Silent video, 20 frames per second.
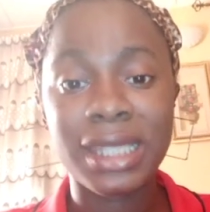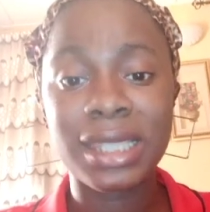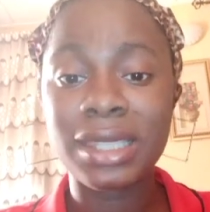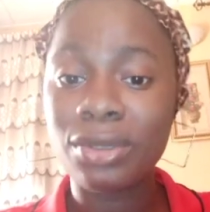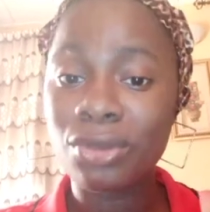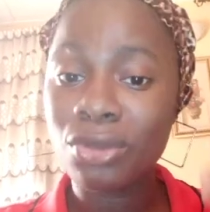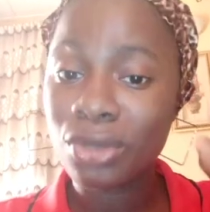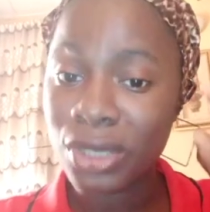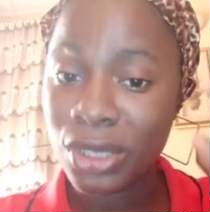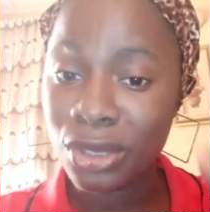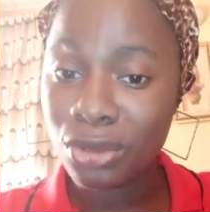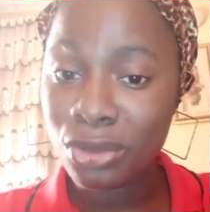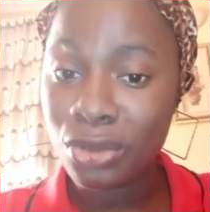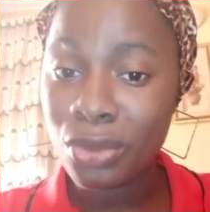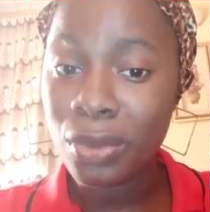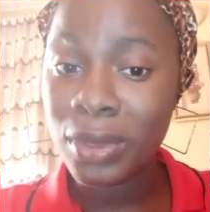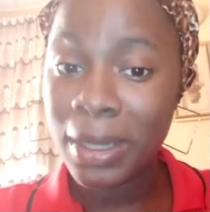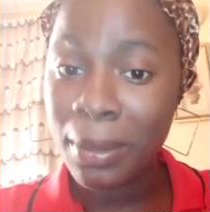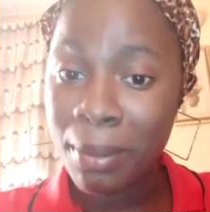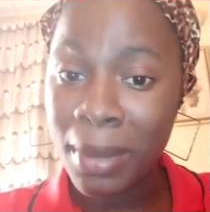
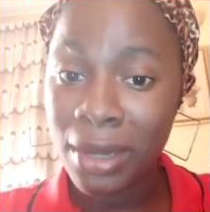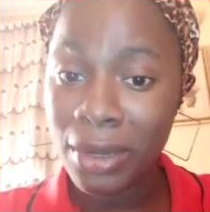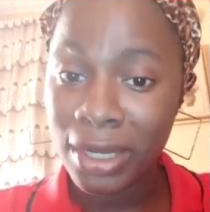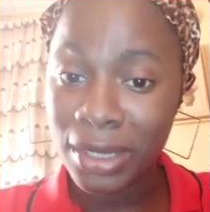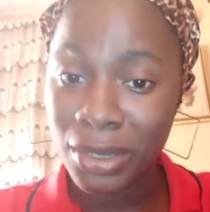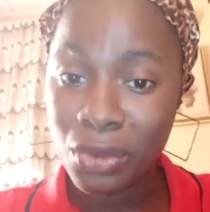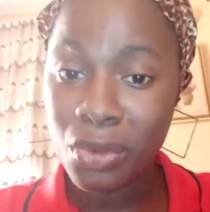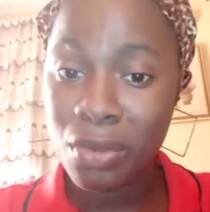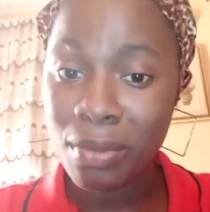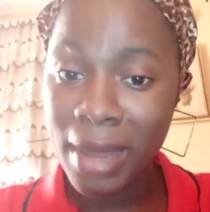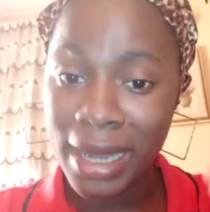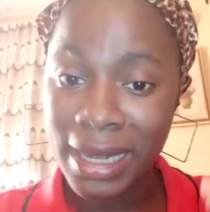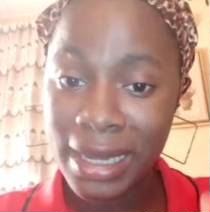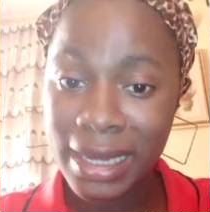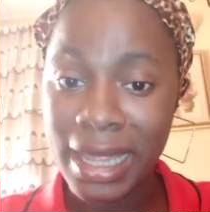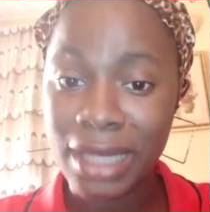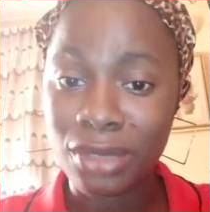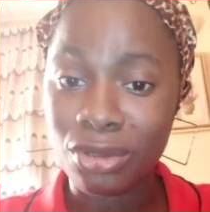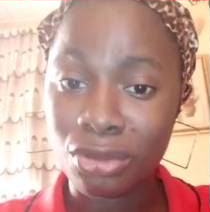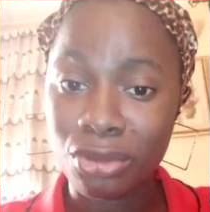The man and the woman
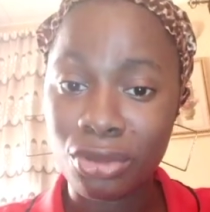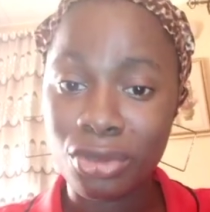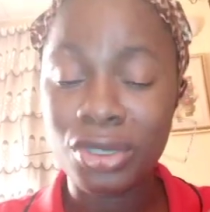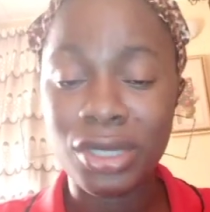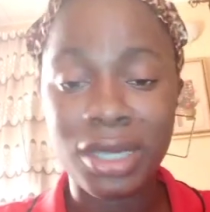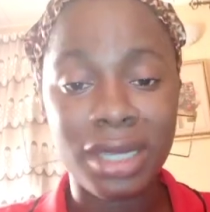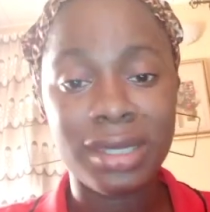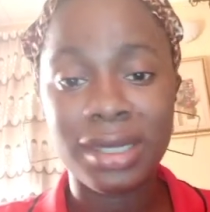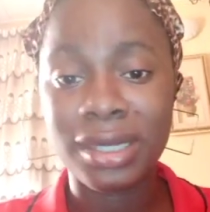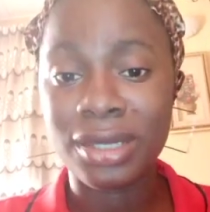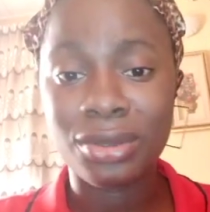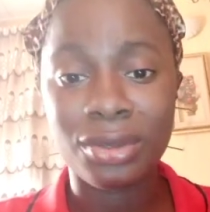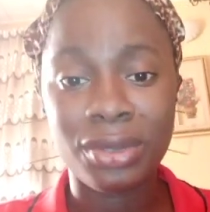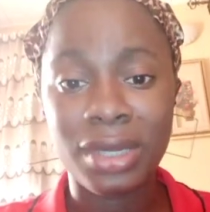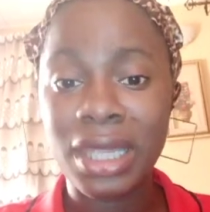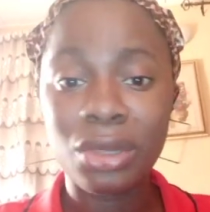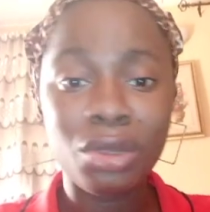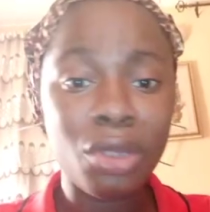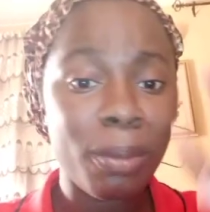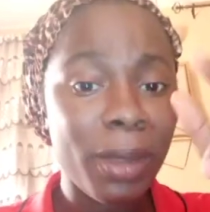there to do justice to
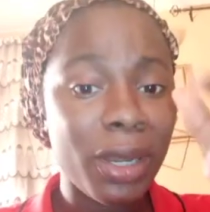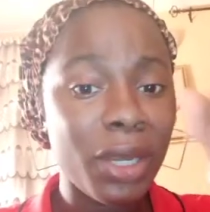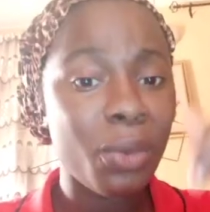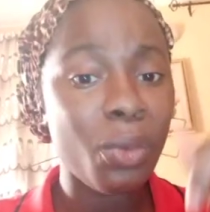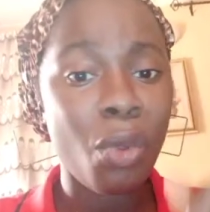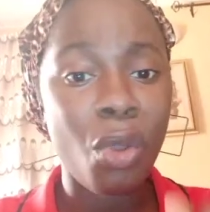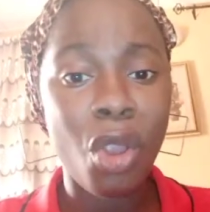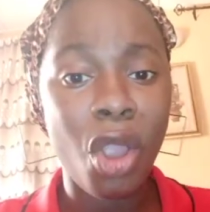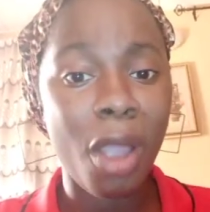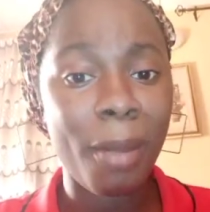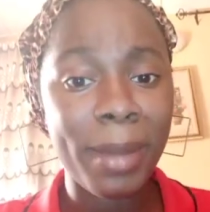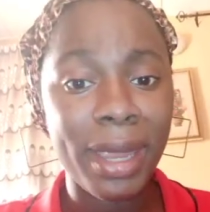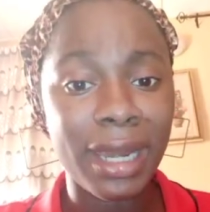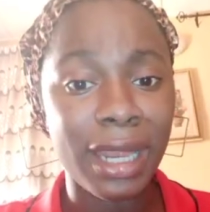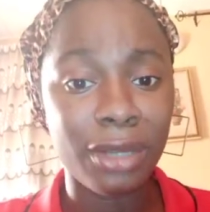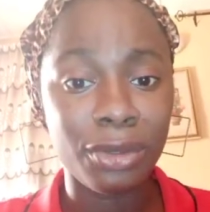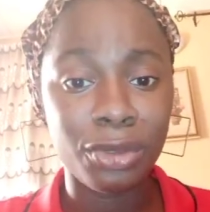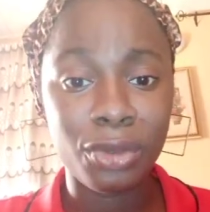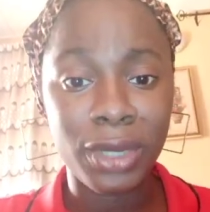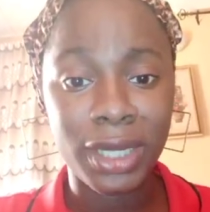it. Nobody will come in
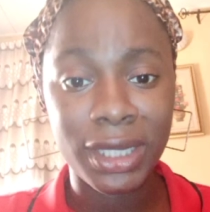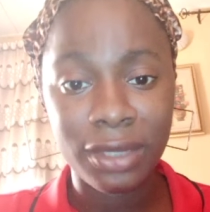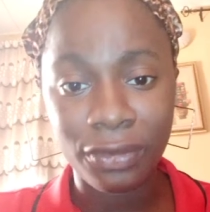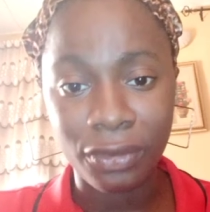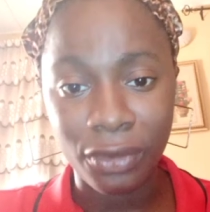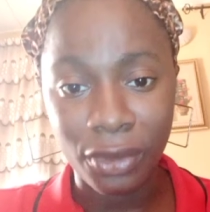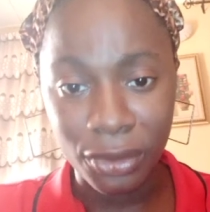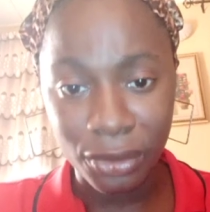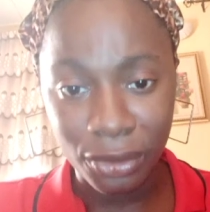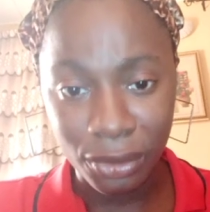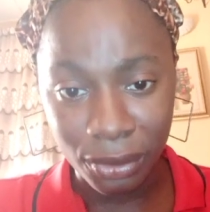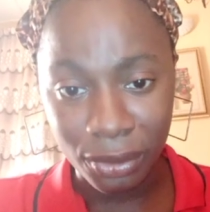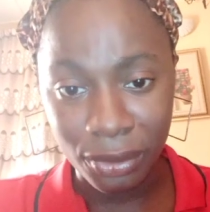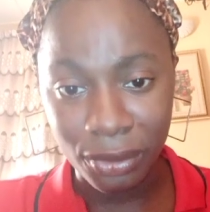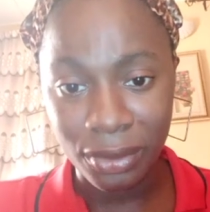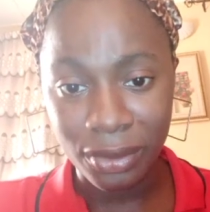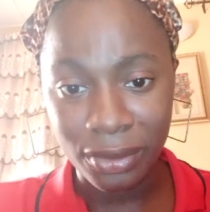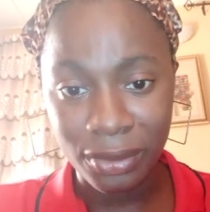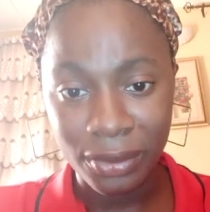and do it for you.